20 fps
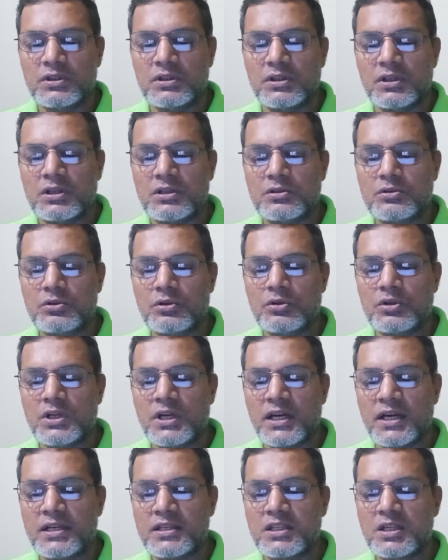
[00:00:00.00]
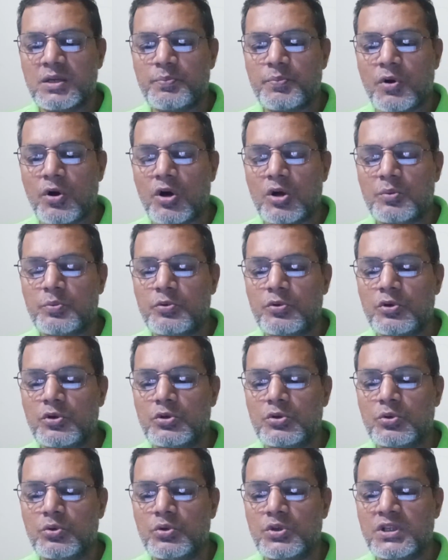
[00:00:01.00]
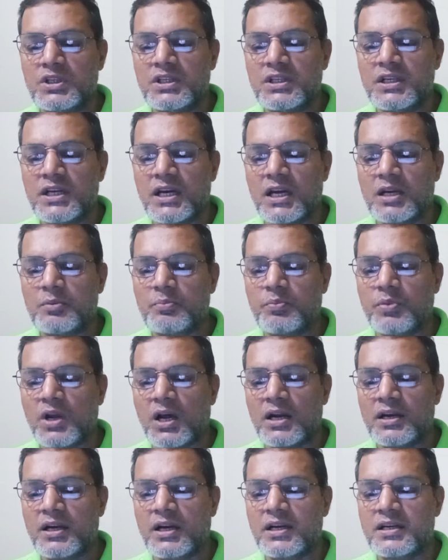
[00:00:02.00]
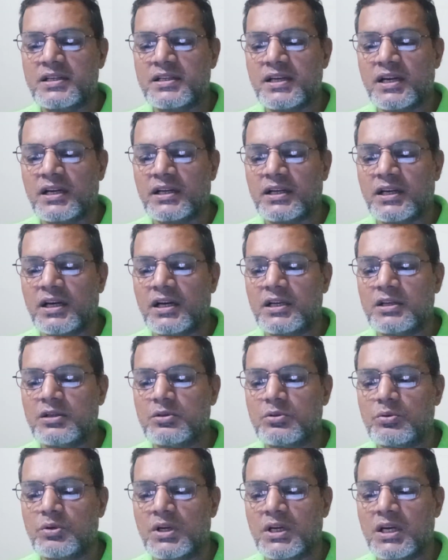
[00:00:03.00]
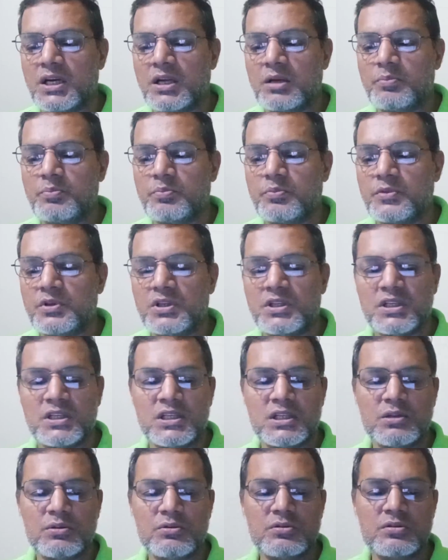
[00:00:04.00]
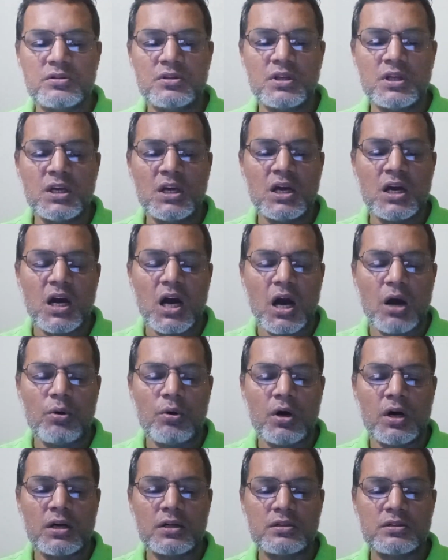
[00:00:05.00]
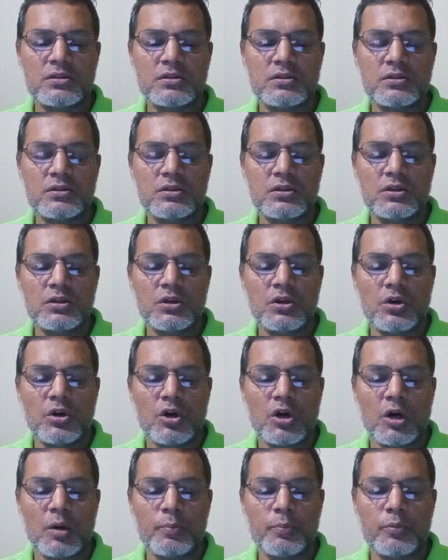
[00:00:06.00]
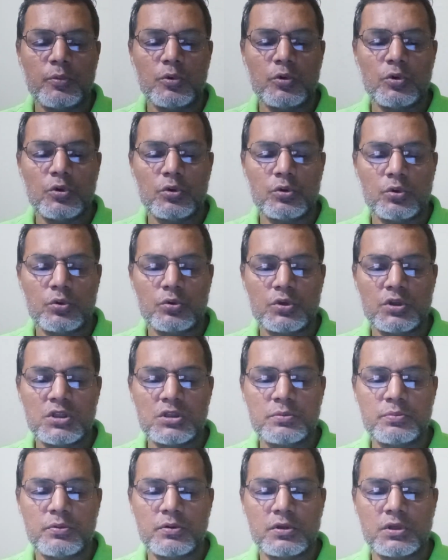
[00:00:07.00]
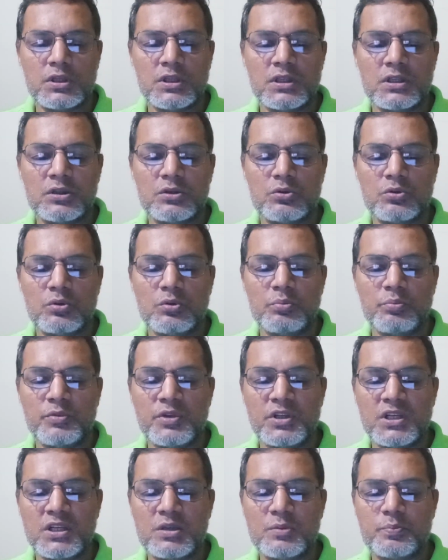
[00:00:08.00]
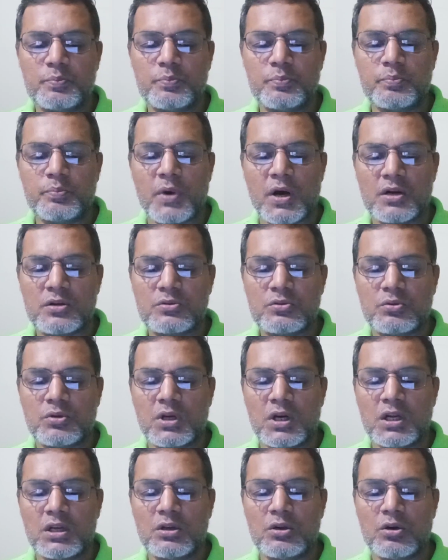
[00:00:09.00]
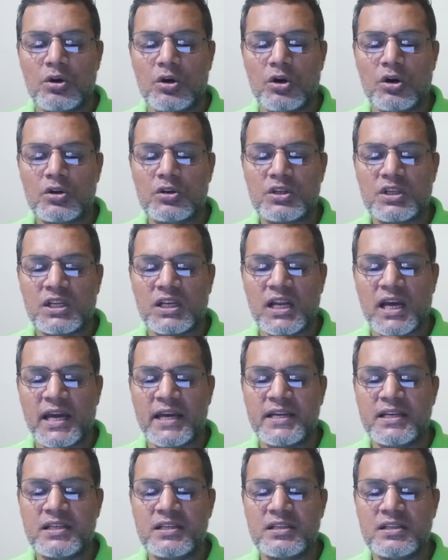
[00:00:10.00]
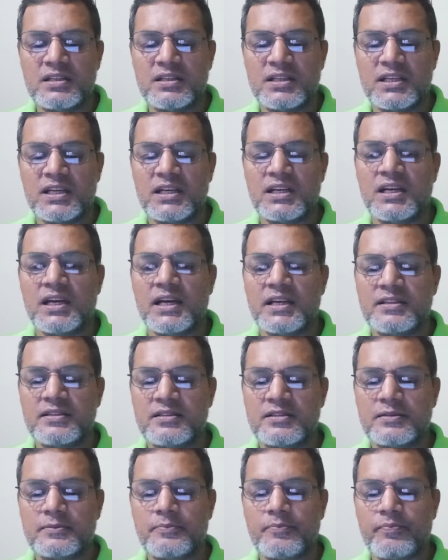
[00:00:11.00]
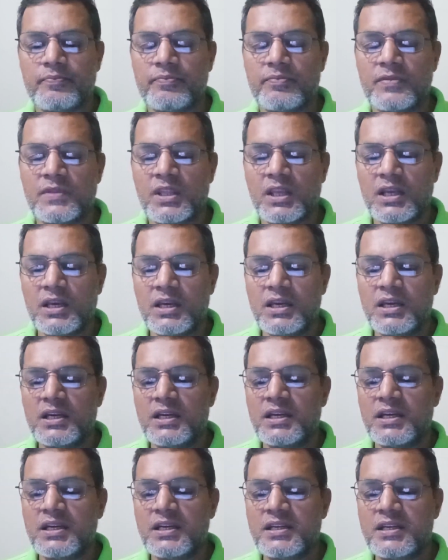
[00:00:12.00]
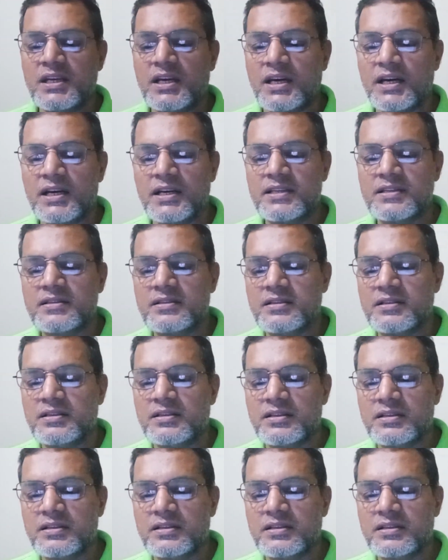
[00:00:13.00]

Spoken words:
Natron has a powerful 2D and planar tracker to help reduce hours of rotoscoping to meet personal or client deadlines. It has